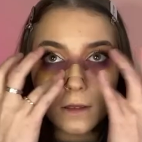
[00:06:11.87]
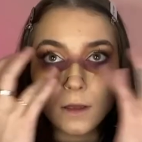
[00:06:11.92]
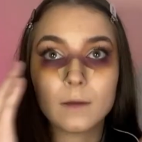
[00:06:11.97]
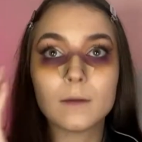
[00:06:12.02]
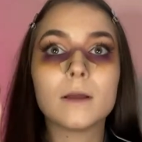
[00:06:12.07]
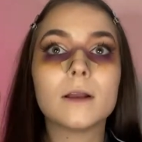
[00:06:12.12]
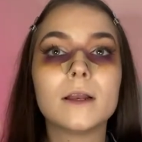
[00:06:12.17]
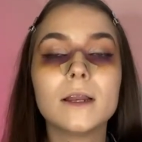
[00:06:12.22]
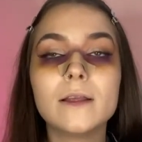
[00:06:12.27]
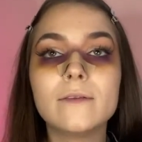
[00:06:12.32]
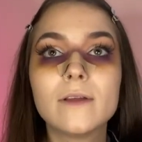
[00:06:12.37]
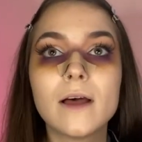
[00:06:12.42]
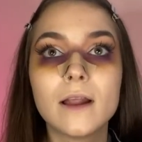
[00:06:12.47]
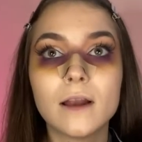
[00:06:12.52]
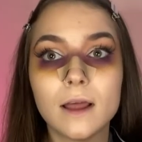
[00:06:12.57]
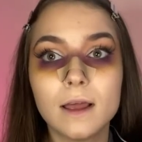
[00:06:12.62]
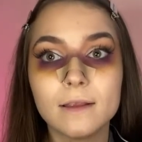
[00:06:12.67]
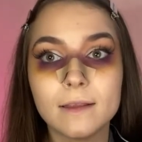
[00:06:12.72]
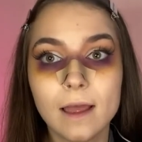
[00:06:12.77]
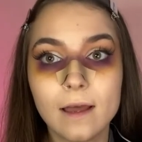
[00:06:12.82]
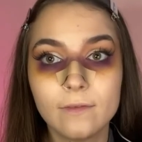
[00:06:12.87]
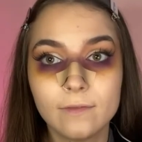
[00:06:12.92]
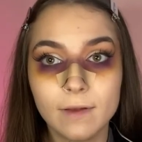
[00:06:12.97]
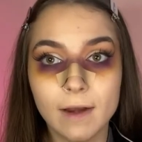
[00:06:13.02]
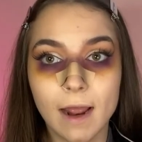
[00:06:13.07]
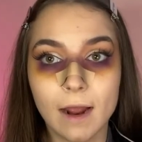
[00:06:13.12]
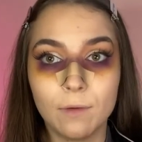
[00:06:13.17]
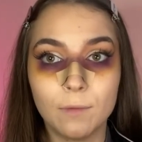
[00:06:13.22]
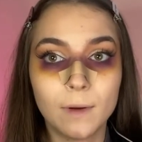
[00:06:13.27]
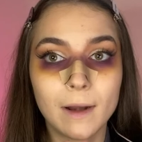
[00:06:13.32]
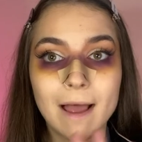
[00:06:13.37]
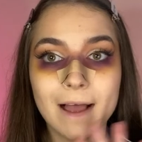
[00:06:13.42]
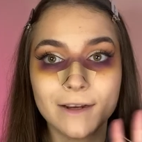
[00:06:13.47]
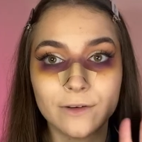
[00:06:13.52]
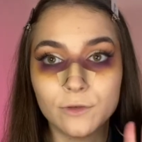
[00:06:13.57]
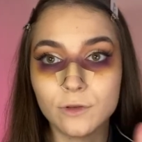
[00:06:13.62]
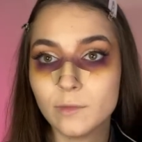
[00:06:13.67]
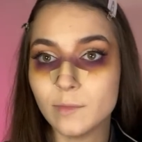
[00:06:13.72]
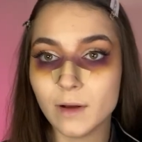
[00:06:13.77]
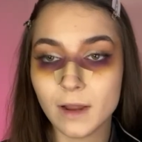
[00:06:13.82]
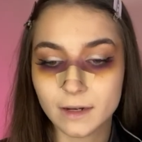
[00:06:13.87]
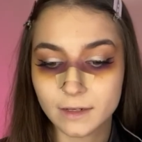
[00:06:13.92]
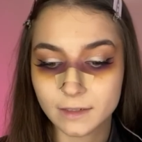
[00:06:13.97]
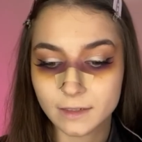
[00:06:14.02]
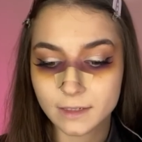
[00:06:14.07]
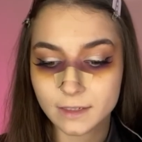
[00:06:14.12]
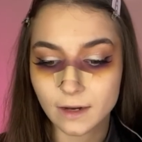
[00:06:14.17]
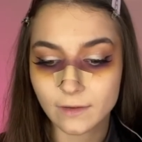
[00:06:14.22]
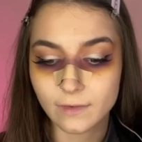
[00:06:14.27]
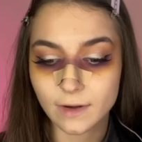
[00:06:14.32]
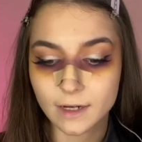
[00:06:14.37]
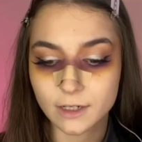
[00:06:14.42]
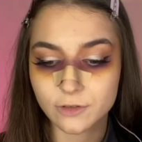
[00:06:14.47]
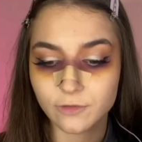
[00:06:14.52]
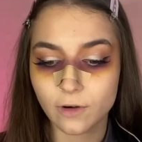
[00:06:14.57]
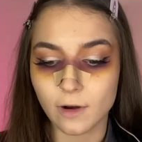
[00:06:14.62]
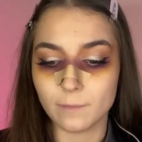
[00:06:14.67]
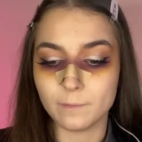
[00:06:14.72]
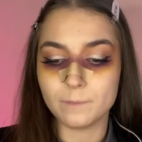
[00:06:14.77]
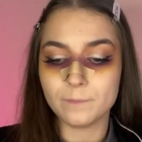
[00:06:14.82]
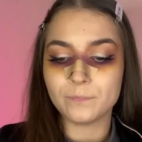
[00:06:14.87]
I'm going to leave that like that for now. We'll add all the blood and stuff later on.